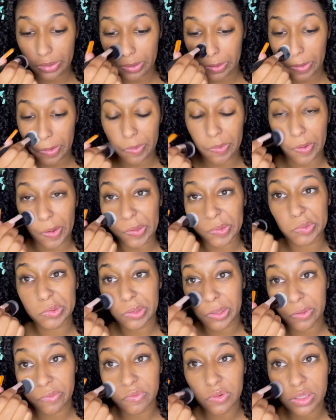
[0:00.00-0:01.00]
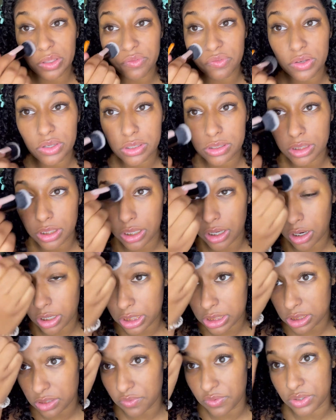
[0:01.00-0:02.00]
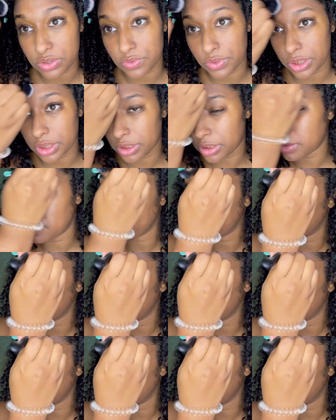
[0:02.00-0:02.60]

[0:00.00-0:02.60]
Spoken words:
Okay. It honestly feels really good.